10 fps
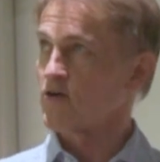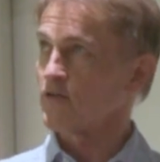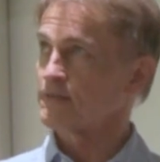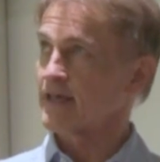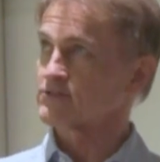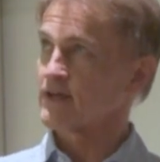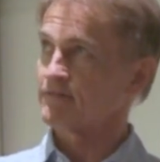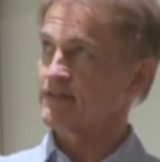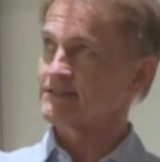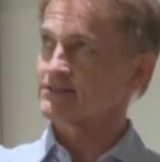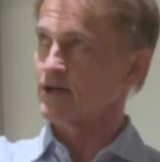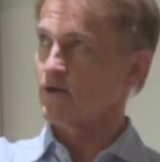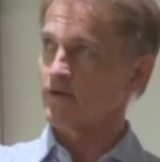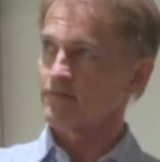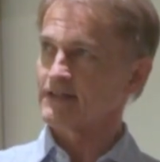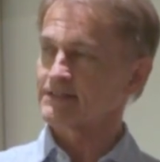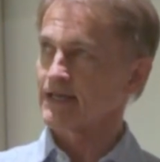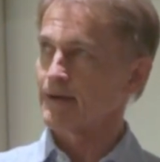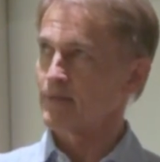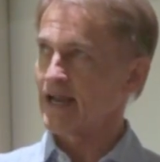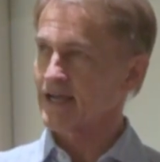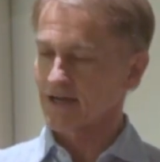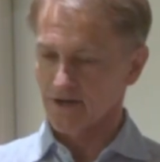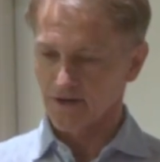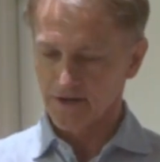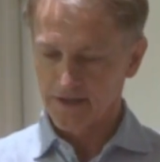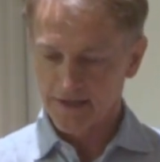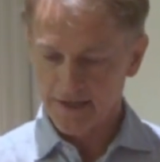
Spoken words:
context, you have this all of this molecular